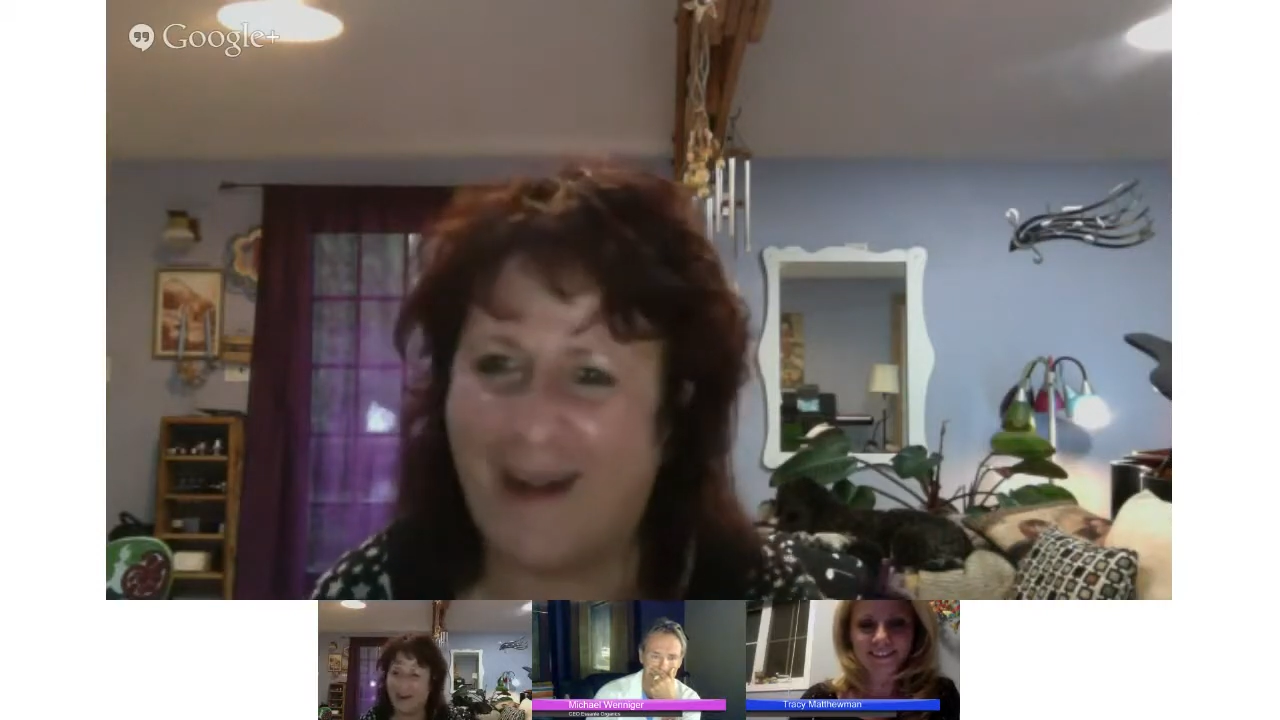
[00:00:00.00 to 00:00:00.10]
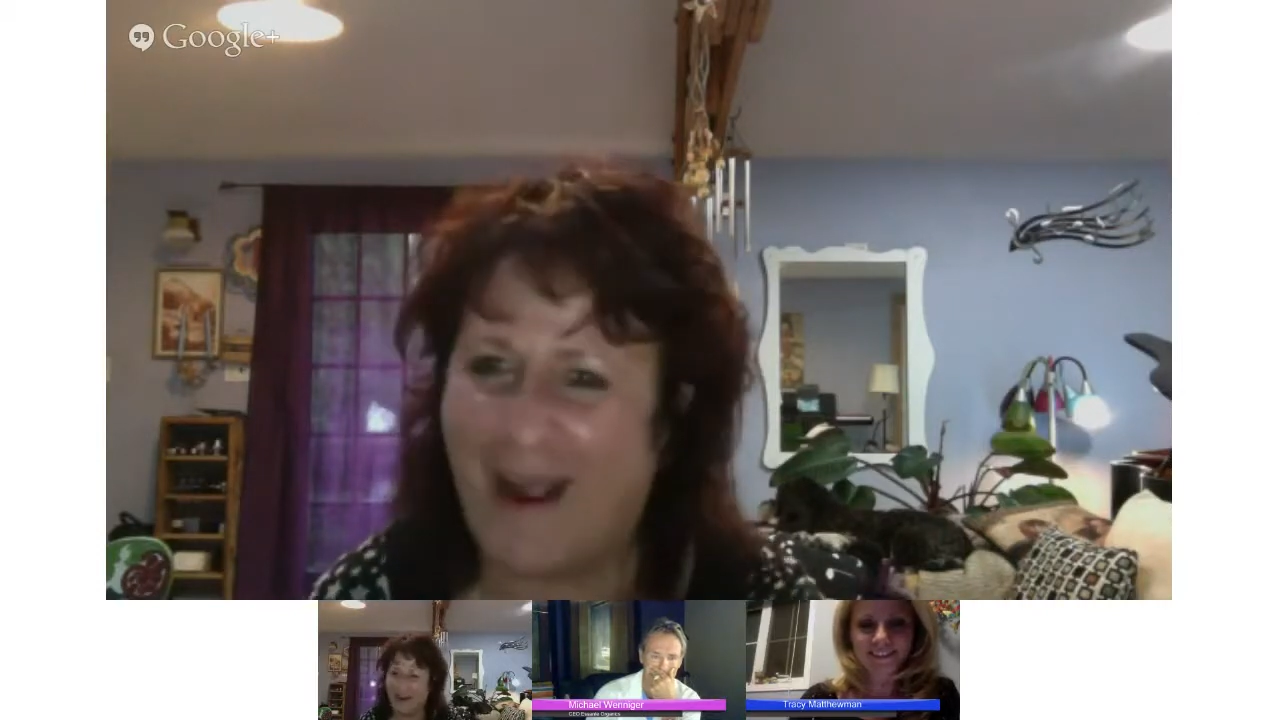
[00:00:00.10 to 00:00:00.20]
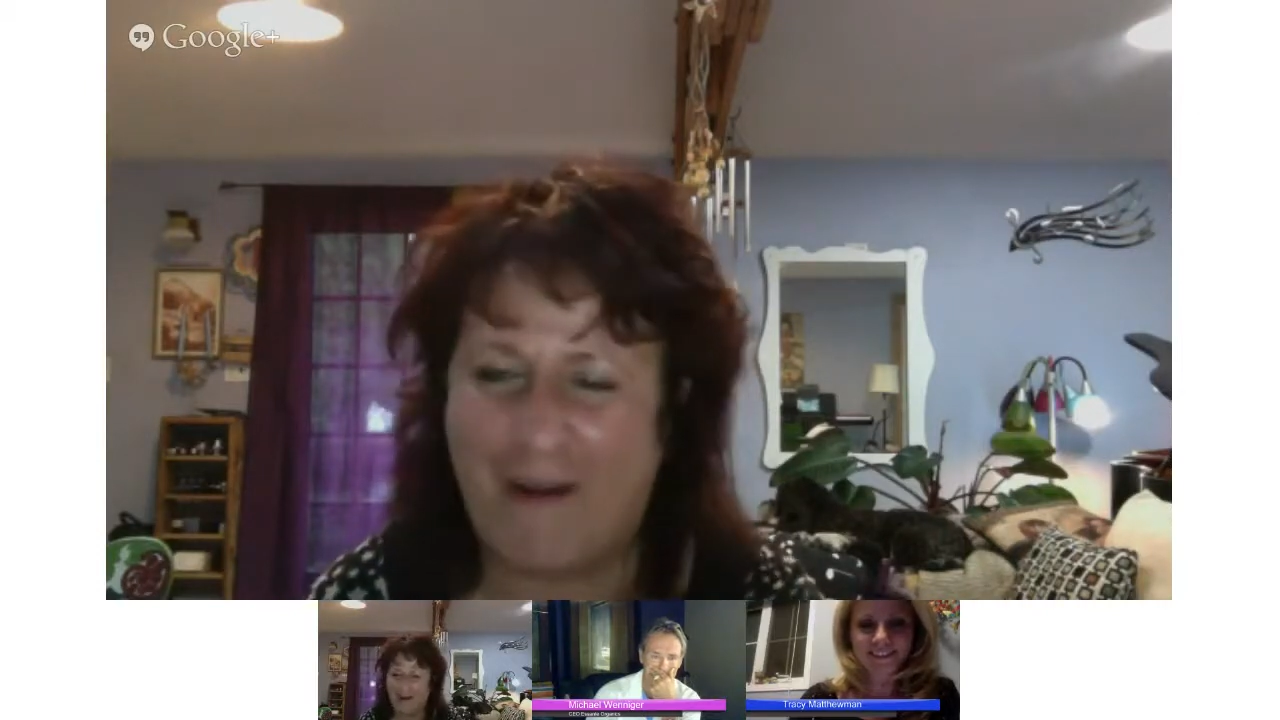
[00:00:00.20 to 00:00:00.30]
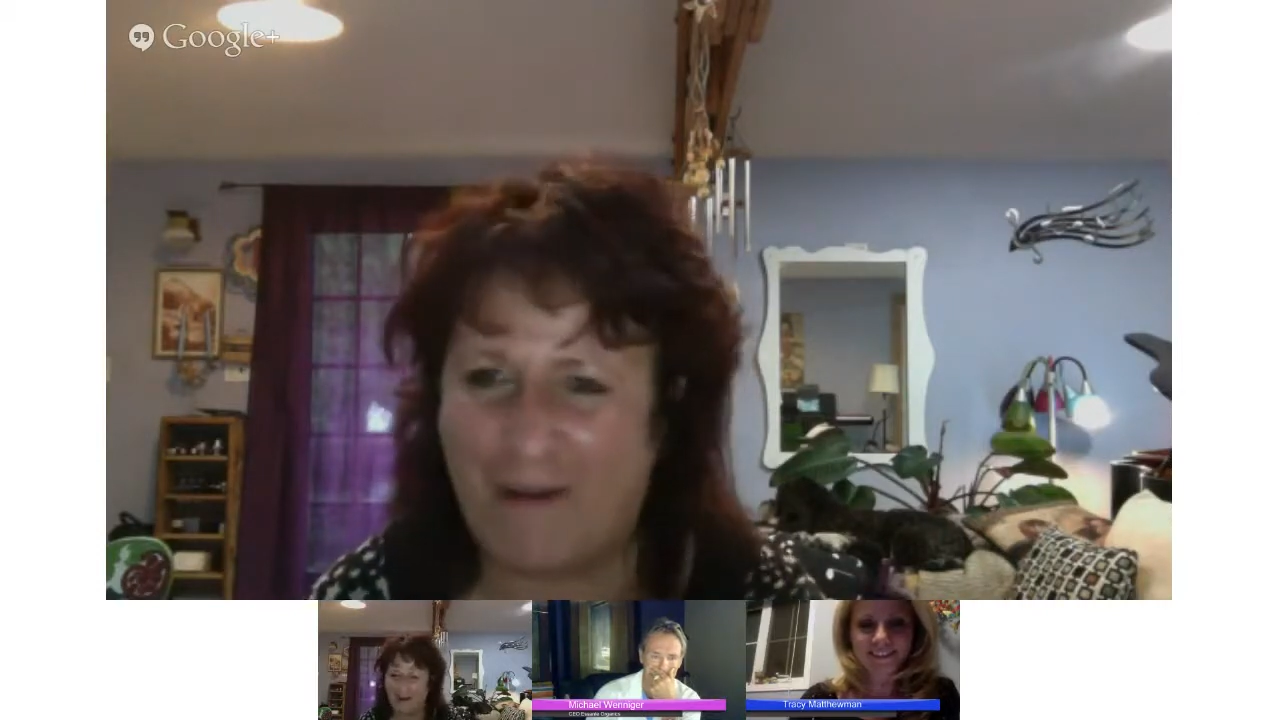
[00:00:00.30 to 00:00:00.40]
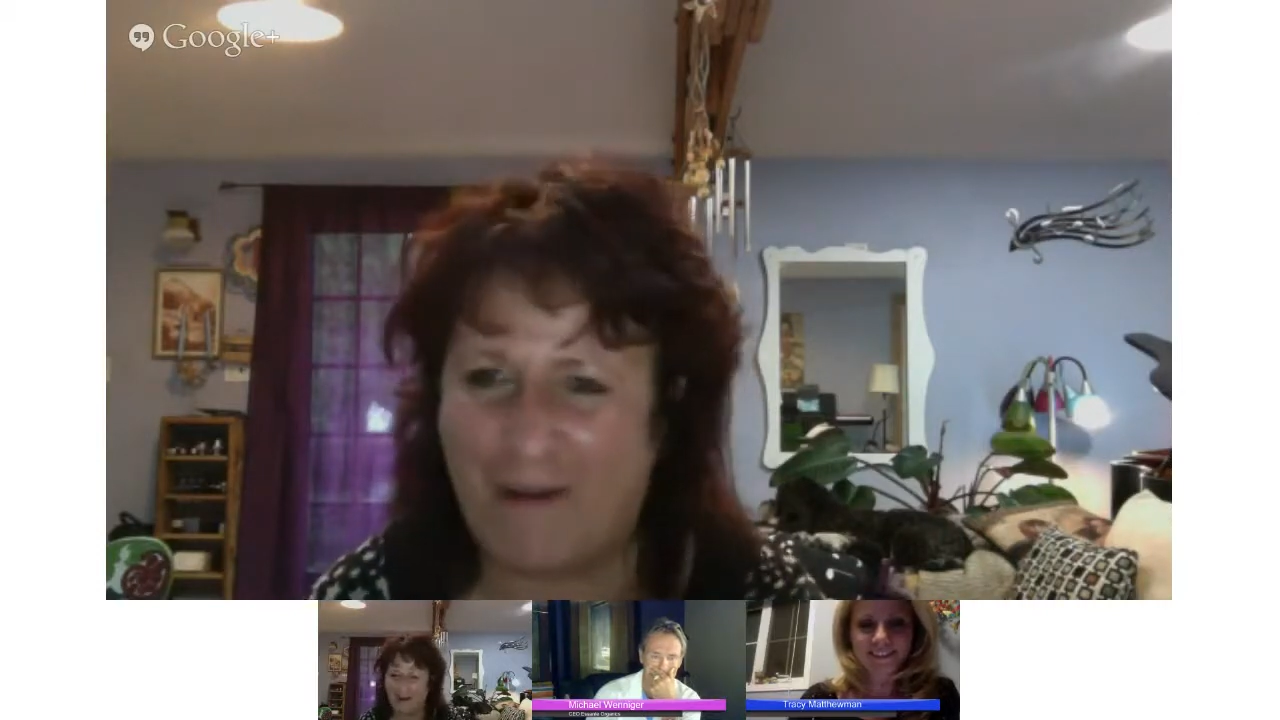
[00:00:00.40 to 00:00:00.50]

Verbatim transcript: I'm